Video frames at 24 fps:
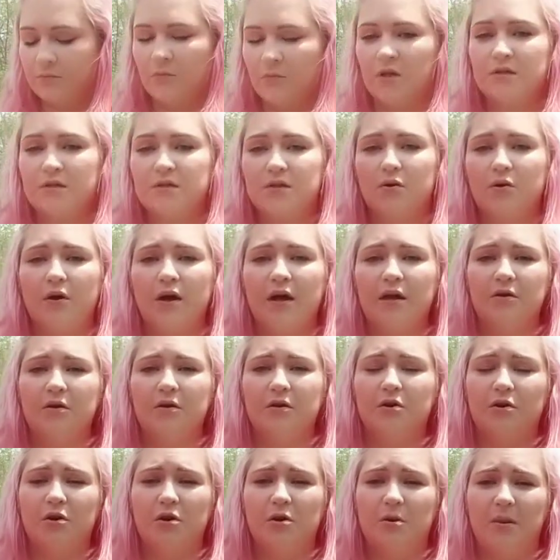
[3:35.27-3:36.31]
So go ahead and
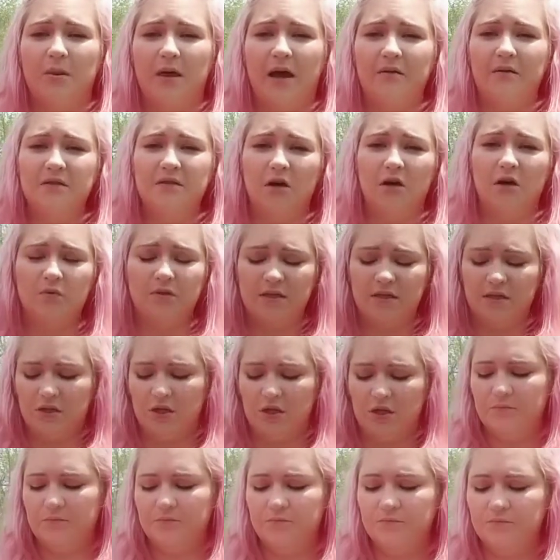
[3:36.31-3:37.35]
go to your left L
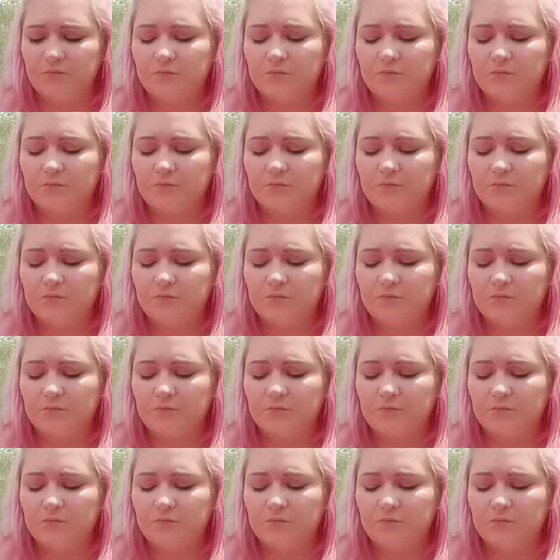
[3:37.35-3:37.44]
position.